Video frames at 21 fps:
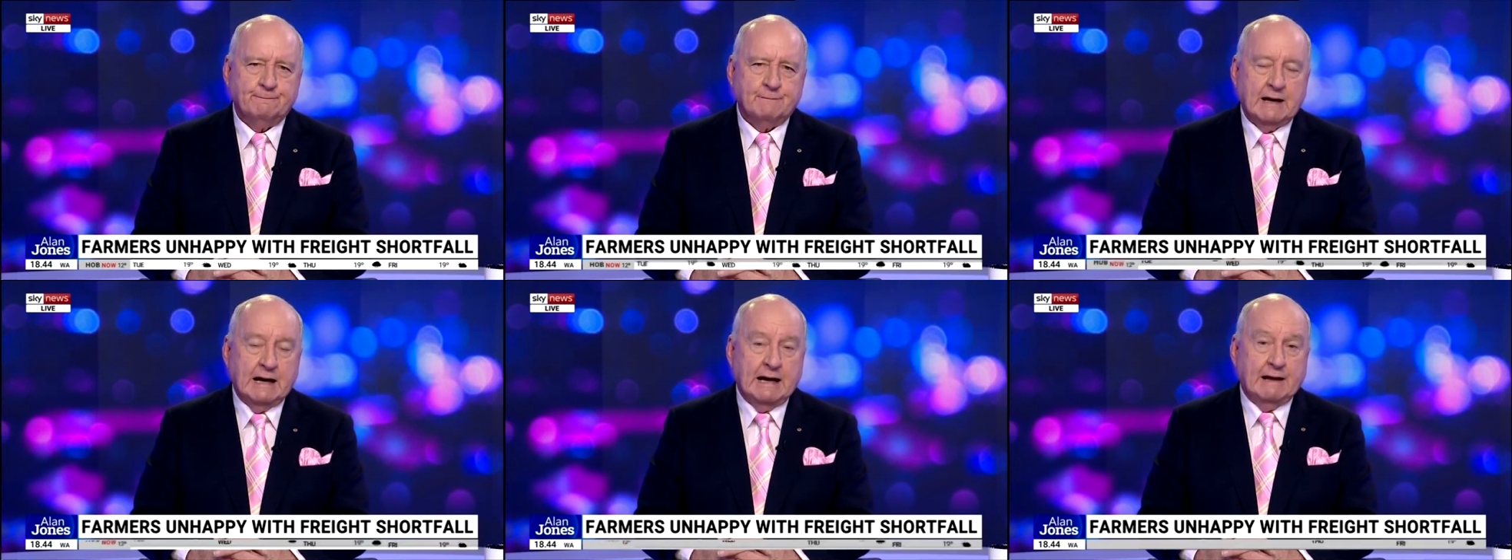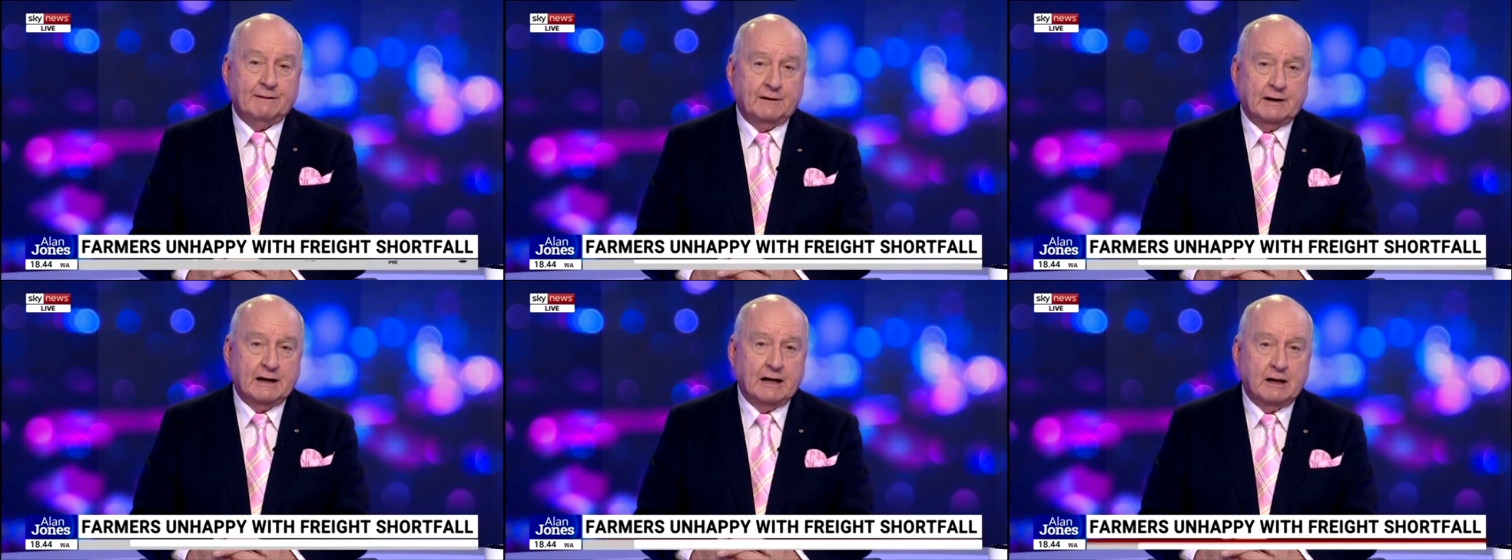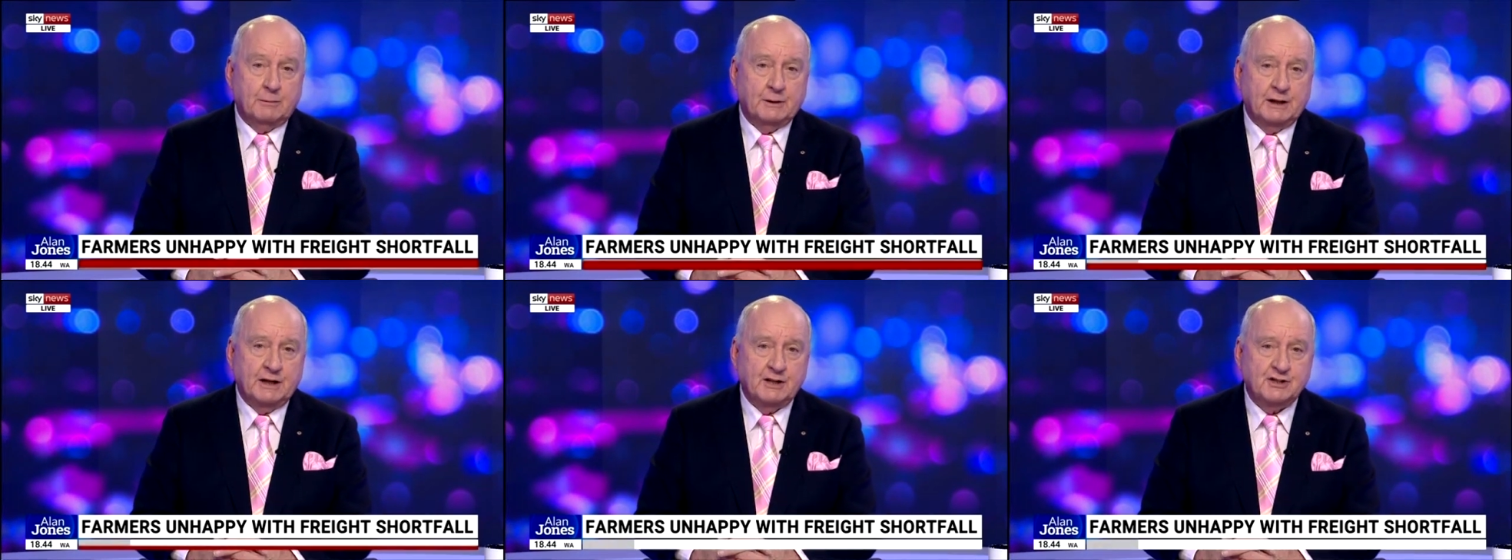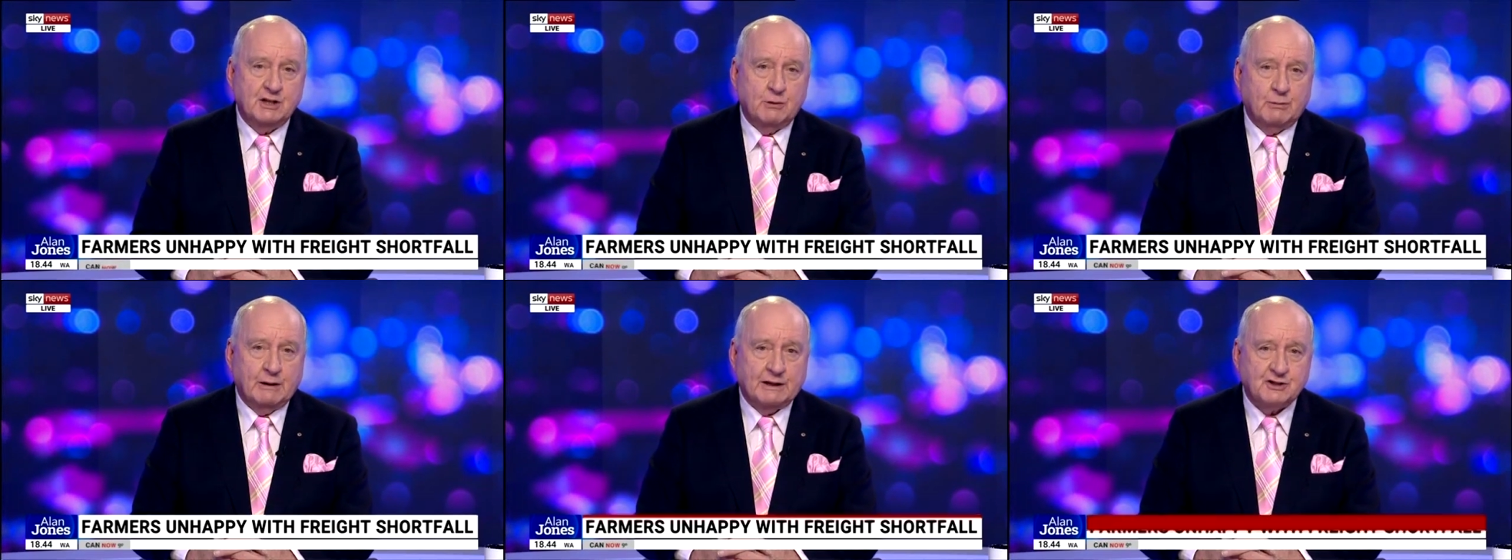Anthony
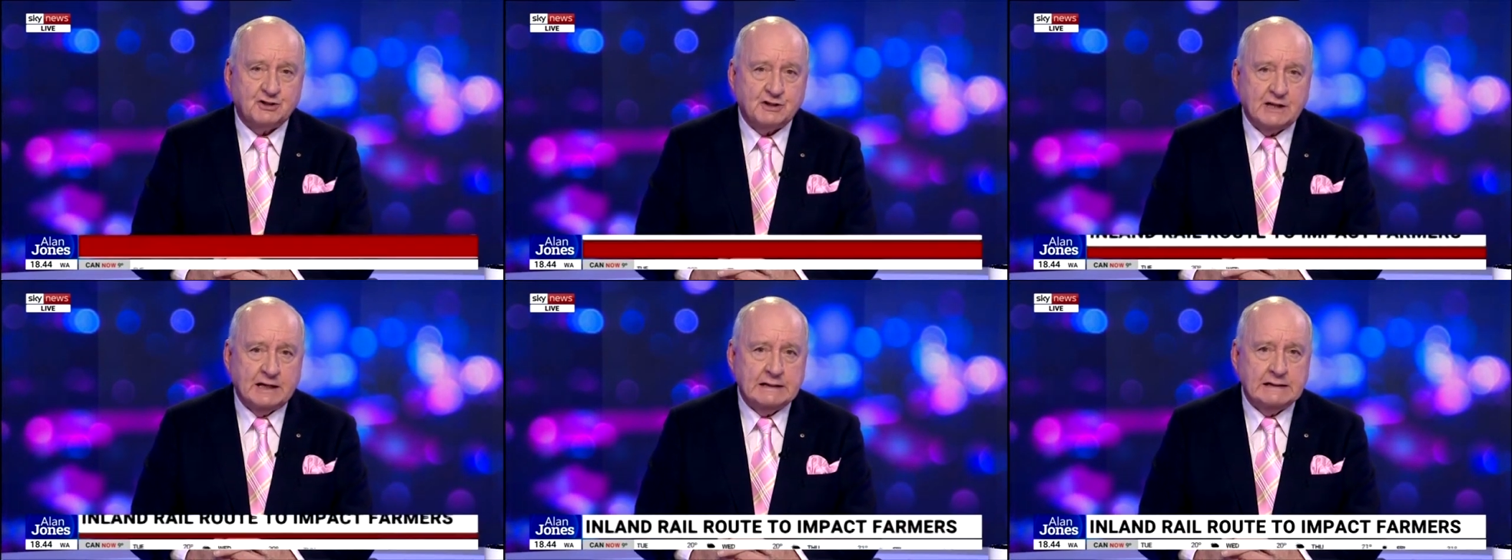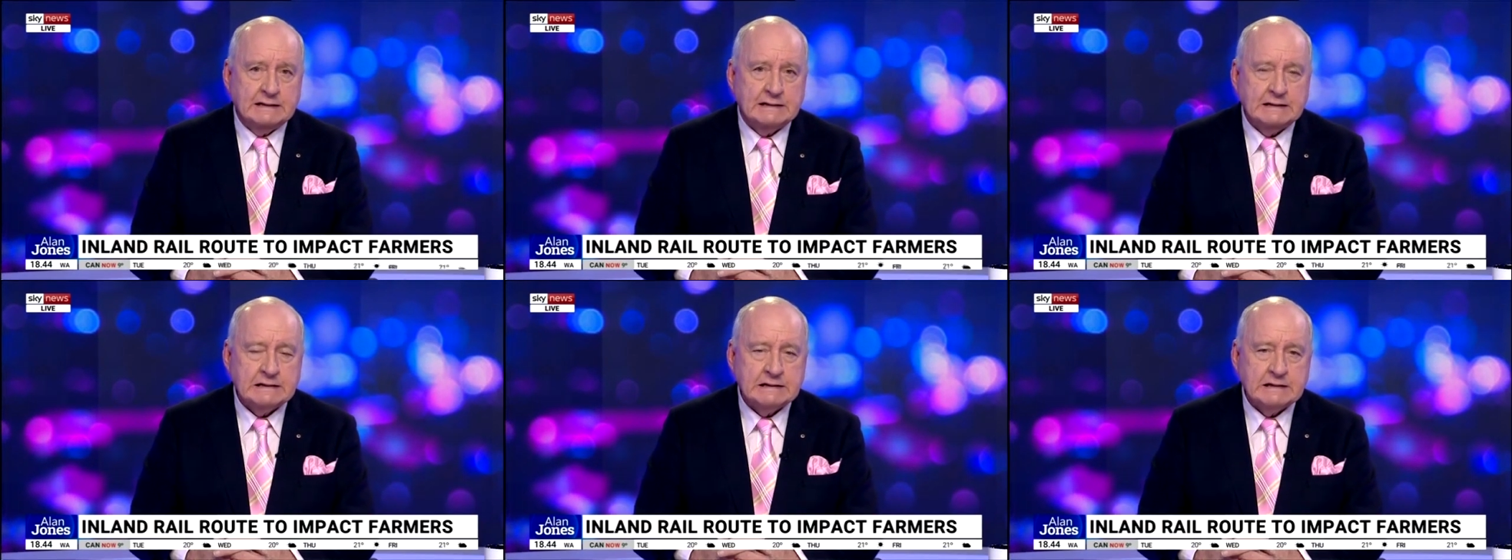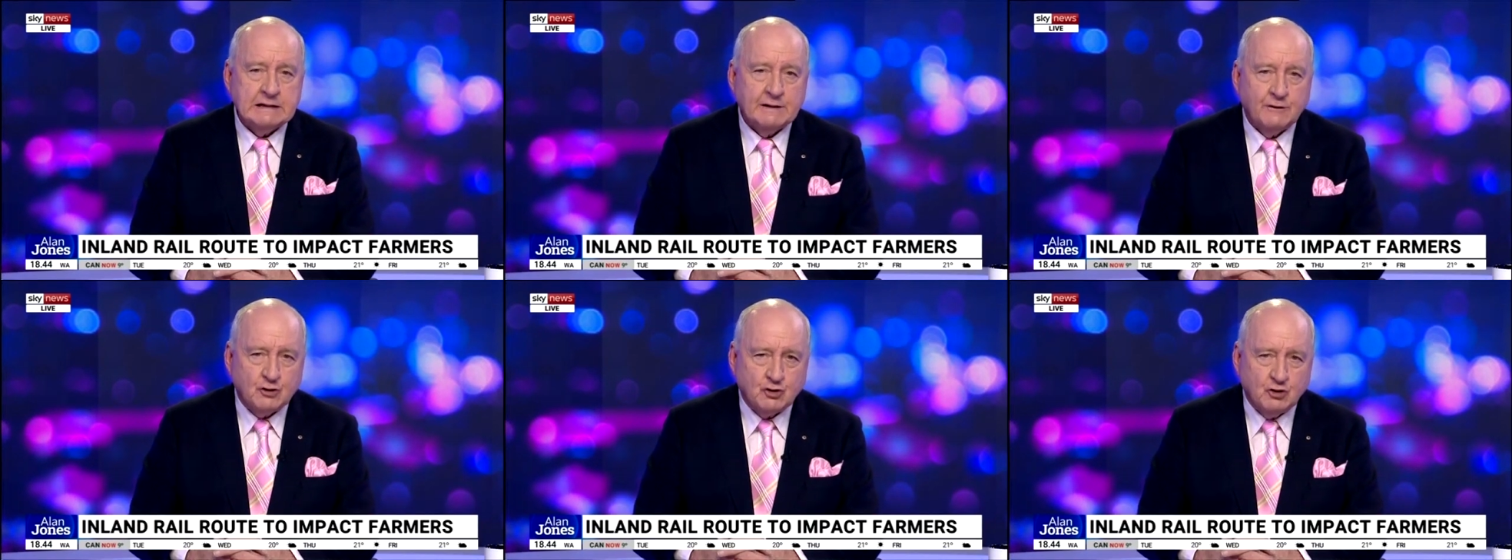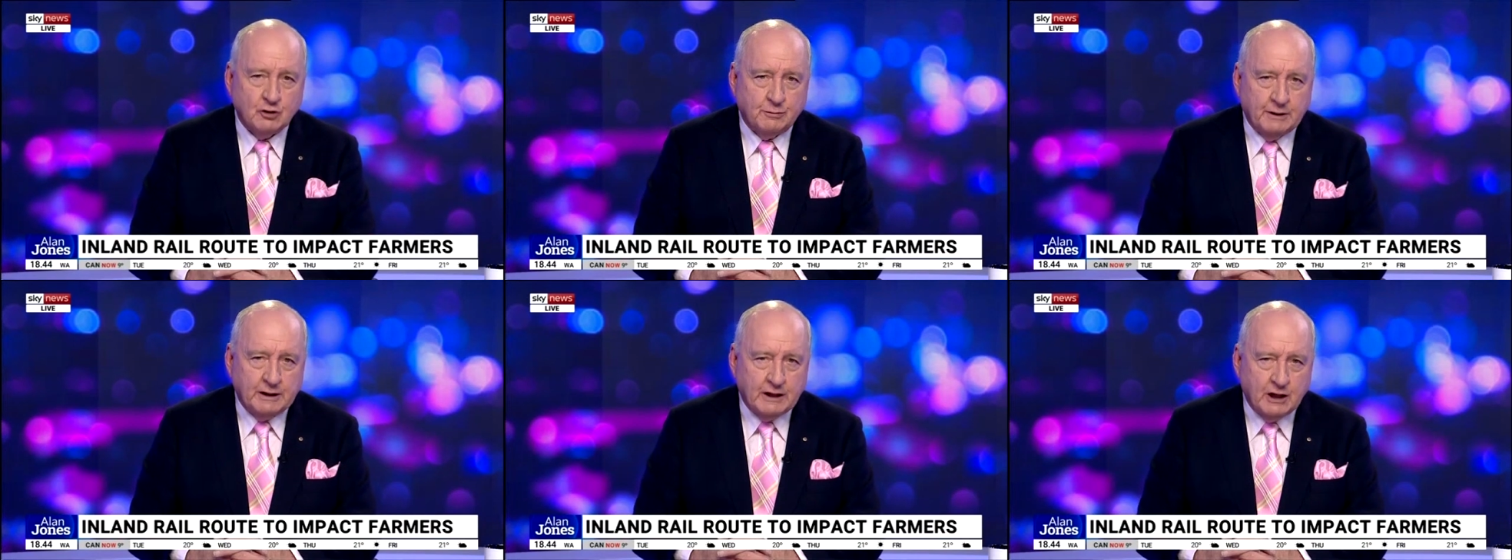Albanese once said there
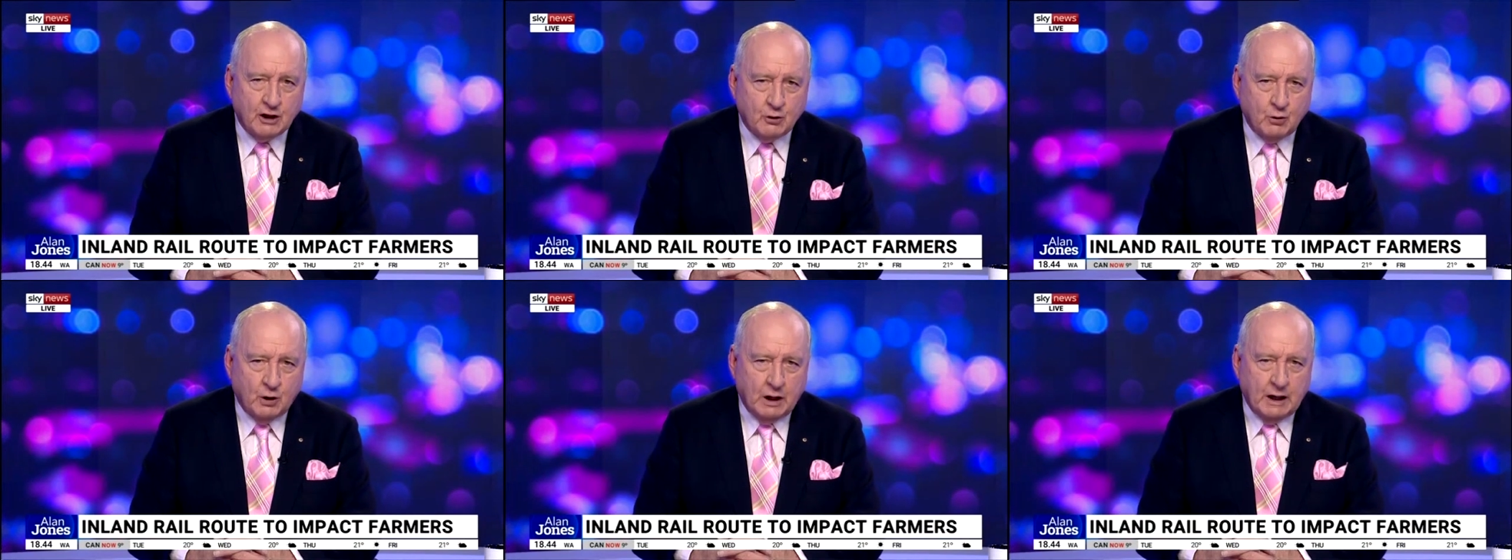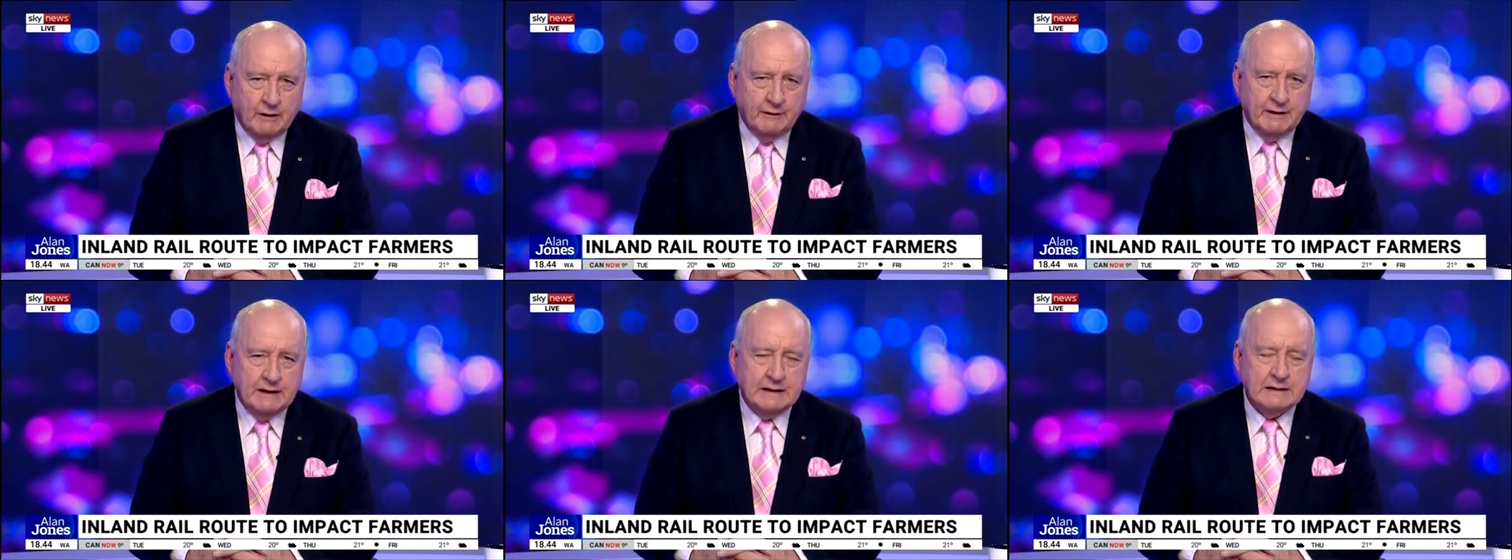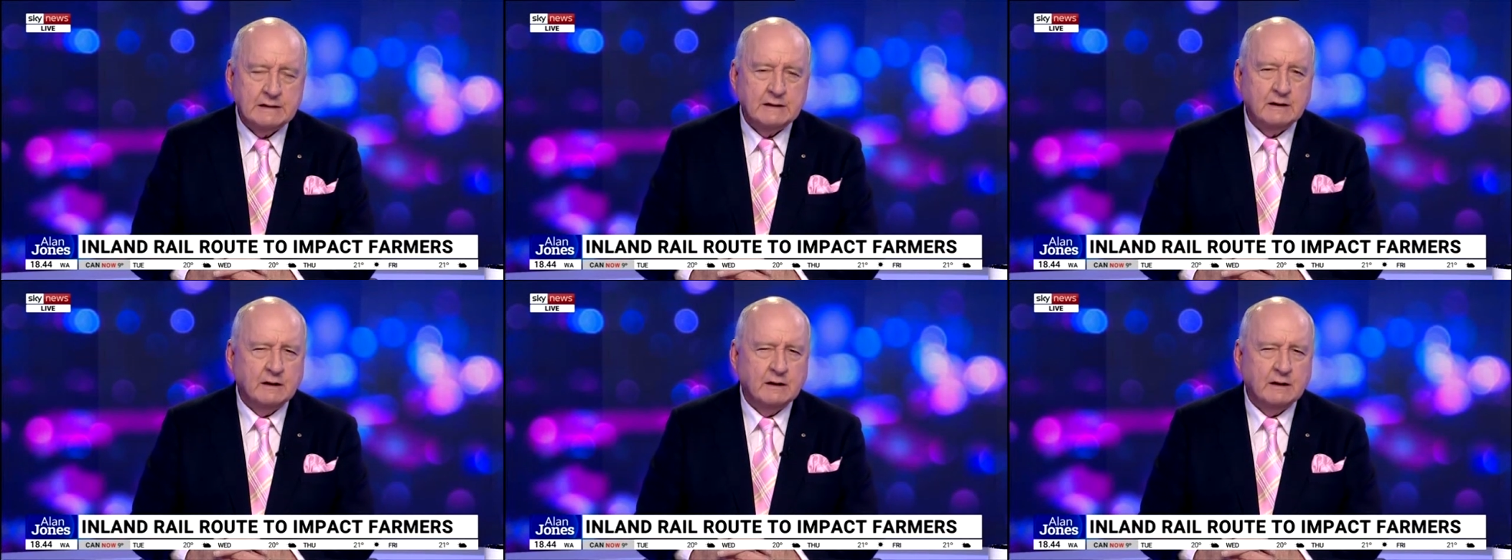should be an inquiry.